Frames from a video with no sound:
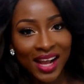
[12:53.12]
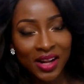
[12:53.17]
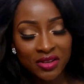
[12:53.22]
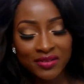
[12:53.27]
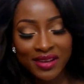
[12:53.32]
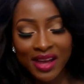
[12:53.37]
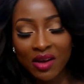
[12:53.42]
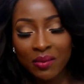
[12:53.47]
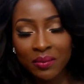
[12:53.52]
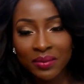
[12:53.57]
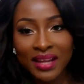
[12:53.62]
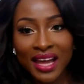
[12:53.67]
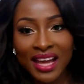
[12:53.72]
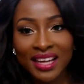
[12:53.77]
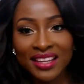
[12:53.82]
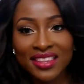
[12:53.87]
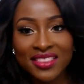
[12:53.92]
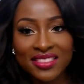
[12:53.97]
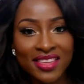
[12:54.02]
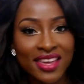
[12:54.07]
I love how
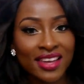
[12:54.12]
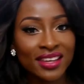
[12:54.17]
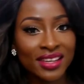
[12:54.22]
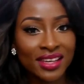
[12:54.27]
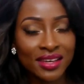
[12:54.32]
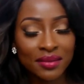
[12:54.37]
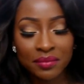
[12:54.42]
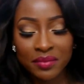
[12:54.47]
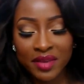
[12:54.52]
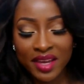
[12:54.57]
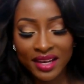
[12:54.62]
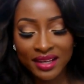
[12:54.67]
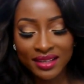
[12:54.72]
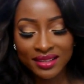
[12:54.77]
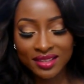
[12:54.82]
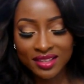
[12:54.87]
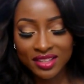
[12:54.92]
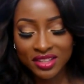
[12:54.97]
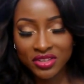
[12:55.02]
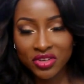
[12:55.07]
black and thick it
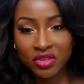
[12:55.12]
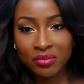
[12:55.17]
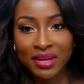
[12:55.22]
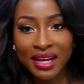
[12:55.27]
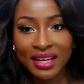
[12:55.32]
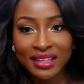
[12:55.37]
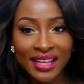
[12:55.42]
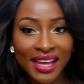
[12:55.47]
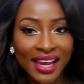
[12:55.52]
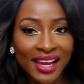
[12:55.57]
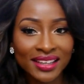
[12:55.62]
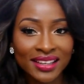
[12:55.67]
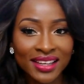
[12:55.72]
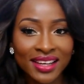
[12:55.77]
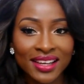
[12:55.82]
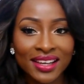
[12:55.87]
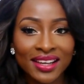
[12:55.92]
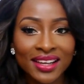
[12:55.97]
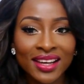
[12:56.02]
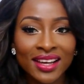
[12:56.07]
makes, you know, my
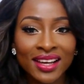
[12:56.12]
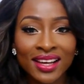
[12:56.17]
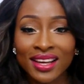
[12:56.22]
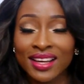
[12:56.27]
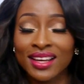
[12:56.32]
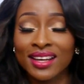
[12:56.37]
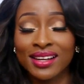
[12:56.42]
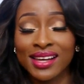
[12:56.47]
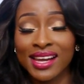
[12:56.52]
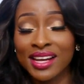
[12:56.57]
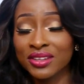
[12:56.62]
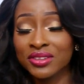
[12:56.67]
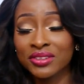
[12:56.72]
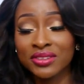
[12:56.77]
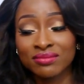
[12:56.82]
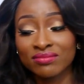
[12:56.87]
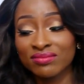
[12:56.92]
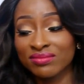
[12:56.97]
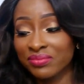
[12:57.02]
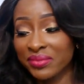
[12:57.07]
liner and I
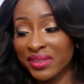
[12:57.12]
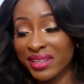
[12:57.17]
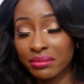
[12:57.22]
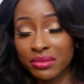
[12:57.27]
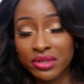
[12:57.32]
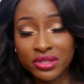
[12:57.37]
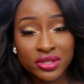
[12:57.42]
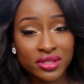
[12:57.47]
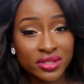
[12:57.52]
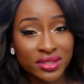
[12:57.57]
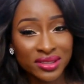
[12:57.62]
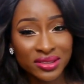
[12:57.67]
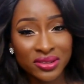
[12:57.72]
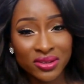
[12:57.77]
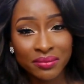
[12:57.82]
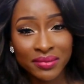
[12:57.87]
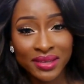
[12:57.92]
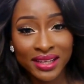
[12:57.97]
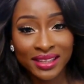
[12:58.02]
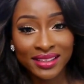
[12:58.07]
pretty much use it in
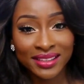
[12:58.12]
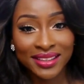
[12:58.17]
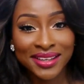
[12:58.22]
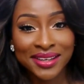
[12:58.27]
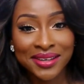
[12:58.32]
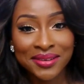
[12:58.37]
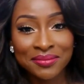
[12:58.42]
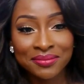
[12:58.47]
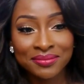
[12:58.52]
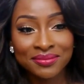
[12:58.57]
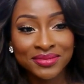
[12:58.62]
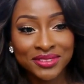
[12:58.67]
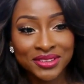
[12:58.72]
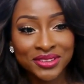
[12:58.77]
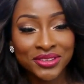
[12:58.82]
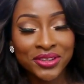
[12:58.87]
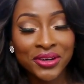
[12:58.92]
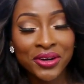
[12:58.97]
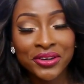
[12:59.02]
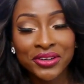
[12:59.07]
all my um,
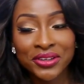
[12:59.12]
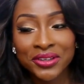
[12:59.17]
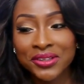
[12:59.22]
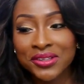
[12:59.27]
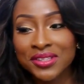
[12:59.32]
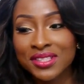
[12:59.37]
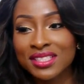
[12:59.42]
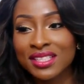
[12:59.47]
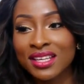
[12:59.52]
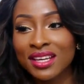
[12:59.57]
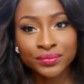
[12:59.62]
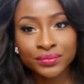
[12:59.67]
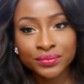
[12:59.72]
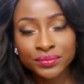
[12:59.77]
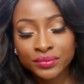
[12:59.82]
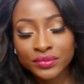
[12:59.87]
tutorials.